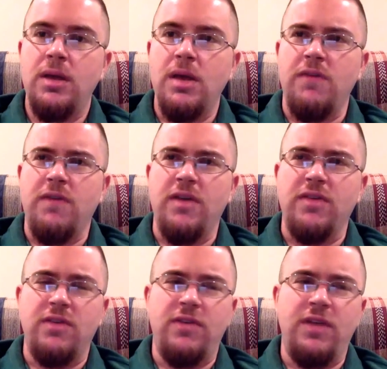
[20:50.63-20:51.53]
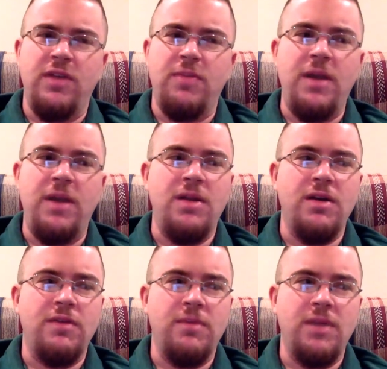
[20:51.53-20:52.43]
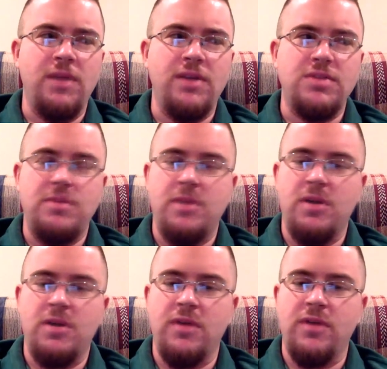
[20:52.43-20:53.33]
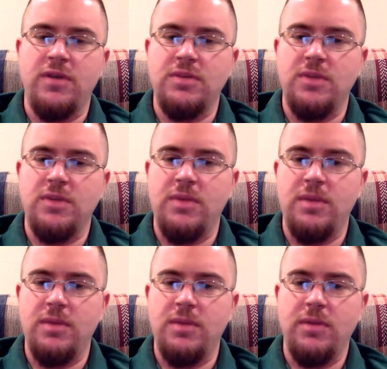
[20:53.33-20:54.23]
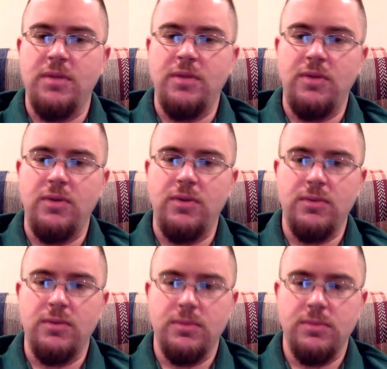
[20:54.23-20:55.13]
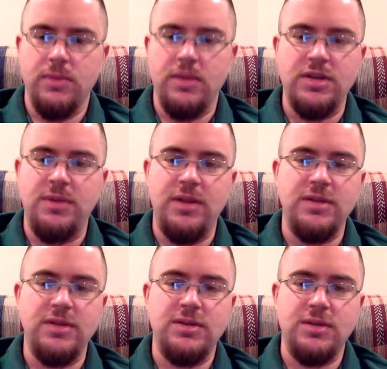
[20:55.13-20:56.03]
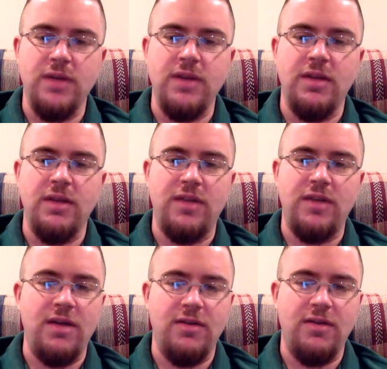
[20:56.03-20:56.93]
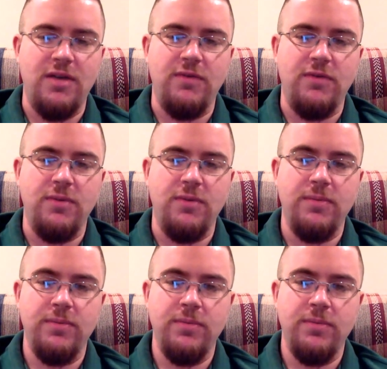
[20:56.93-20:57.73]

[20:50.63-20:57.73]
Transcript: if he gets paid enough, it might just be better off. I just might make him a W-2. That just means I'll take his taxes out for him.